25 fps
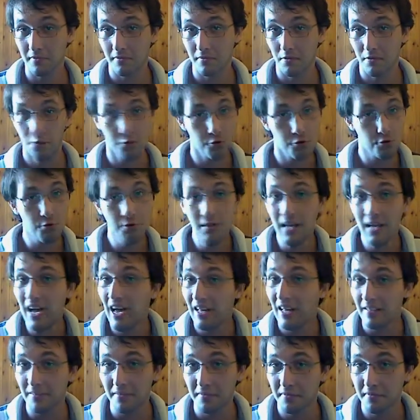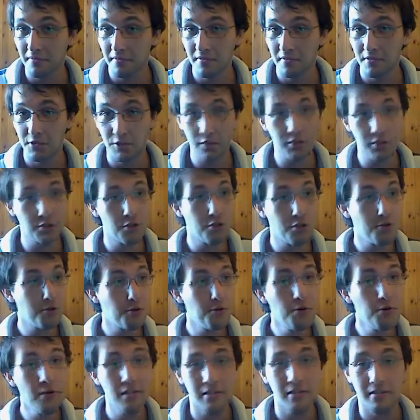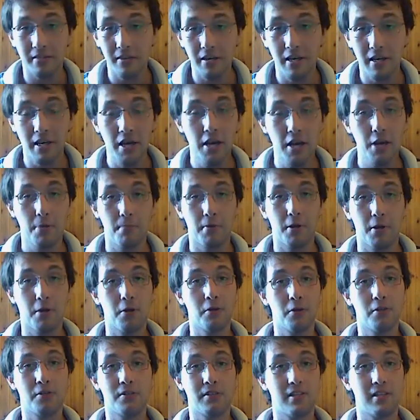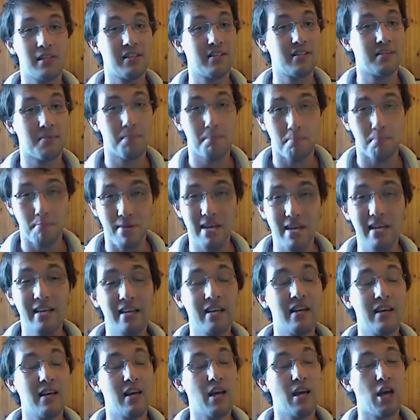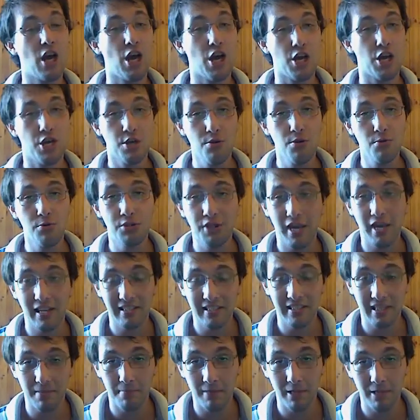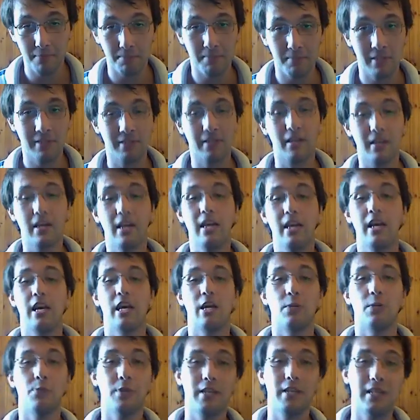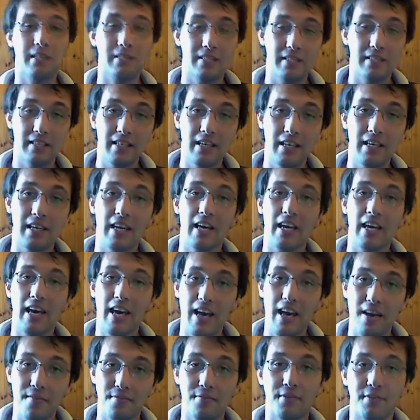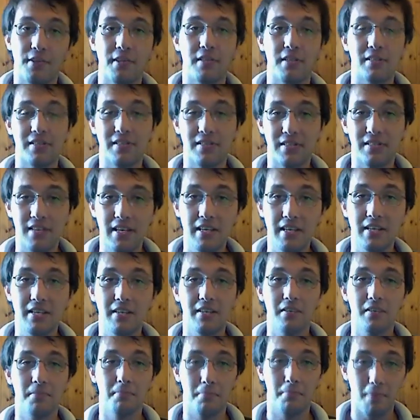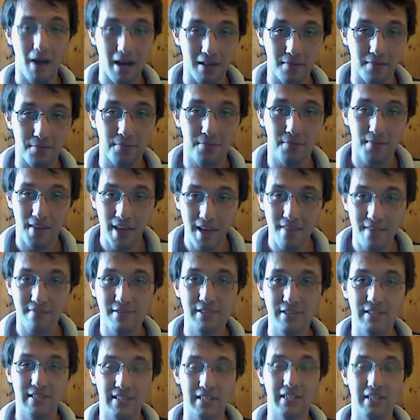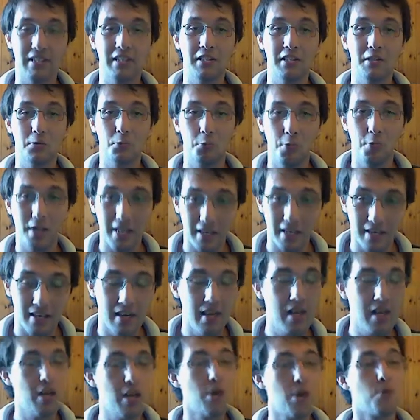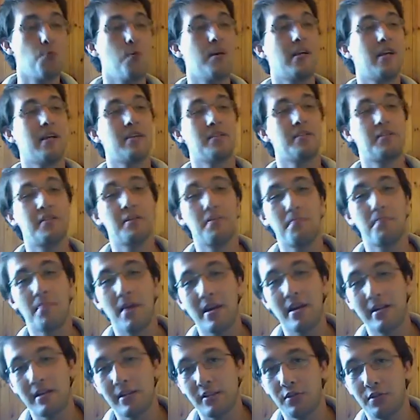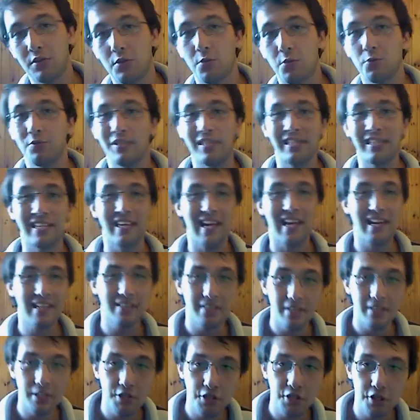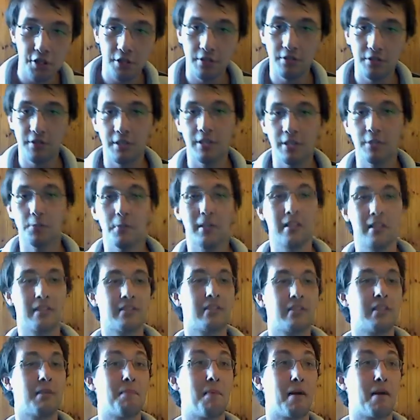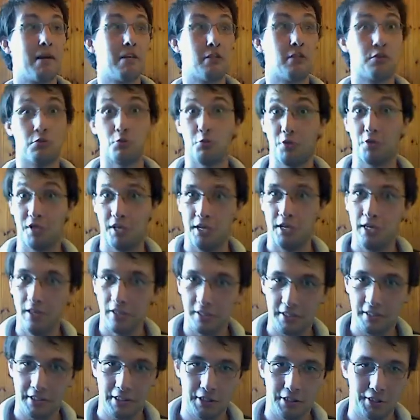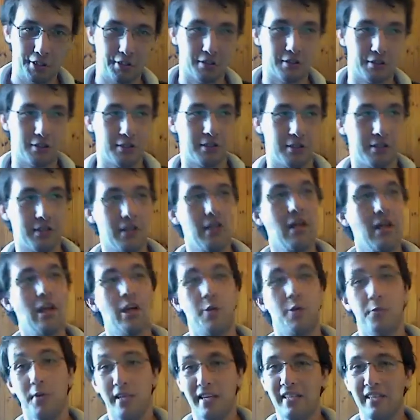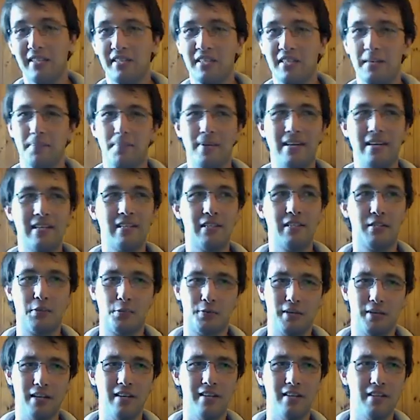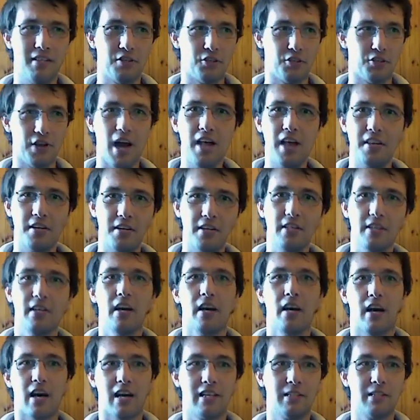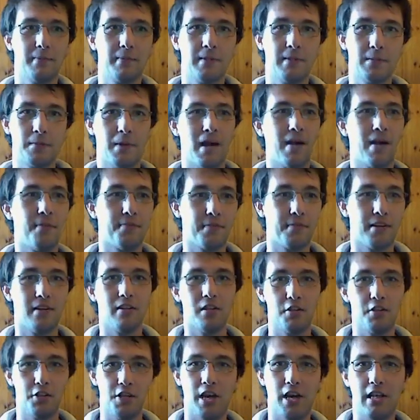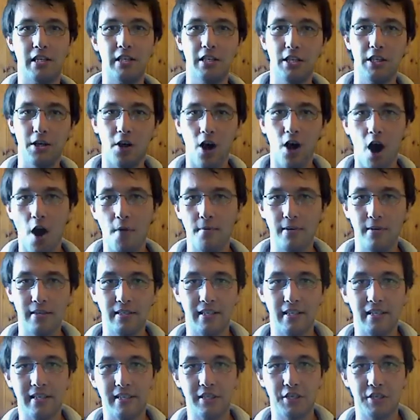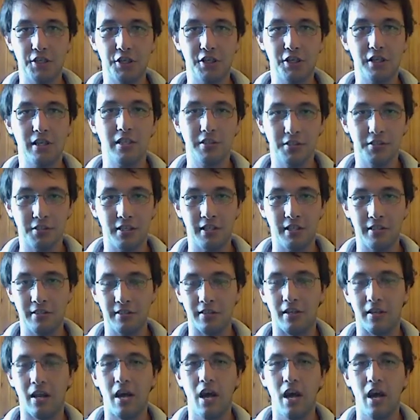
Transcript: You should not. Just don't do it because it's a big, huge ass commitment, and we can see every single month, every single week, we can see parents who neglect their children, we can see parents who kill their children, we can see parents who kill each other, husband, wife kill each other over their children.